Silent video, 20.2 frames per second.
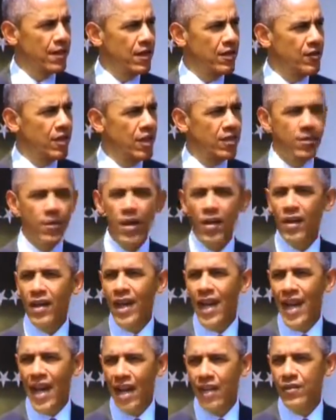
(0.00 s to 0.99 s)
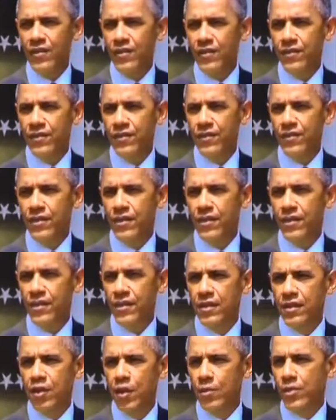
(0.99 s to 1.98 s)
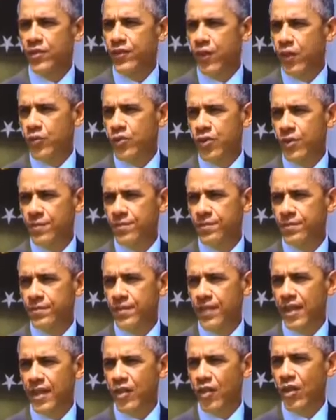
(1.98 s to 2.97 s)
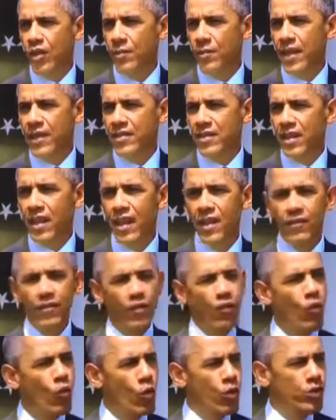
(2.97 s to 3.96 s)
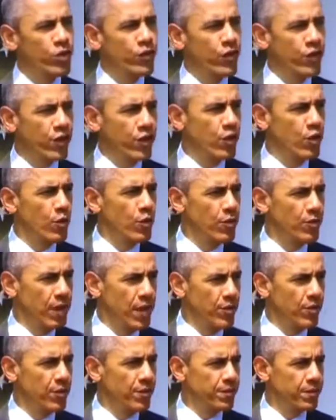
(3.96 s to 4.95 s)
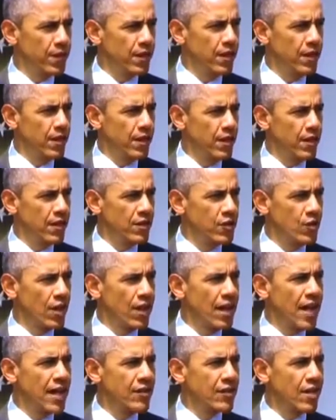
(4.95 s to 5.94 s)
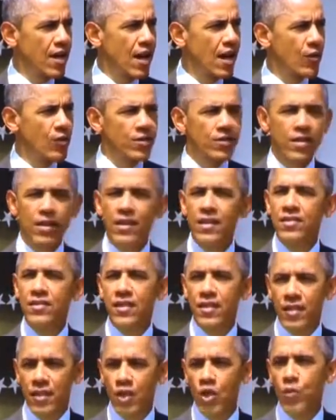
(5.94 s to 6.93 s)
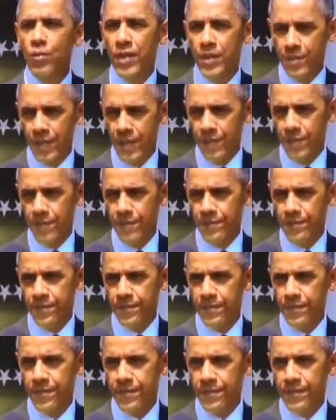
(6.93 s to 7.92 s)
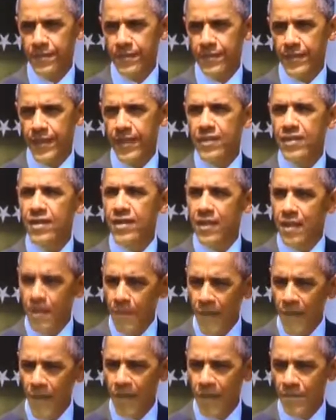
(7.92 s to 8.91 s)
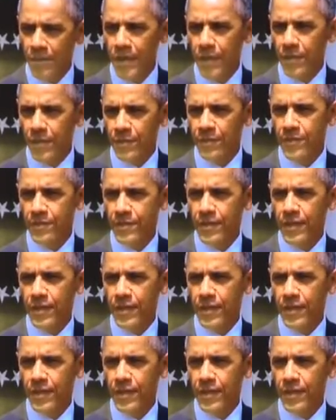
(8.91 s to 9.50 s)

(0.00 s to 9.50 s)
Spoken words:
It shuts America out of Cuba's future, and it only makes life worse for the Cuban people. So I'd ask Congress to listen to the Cuban people, listen to the American people,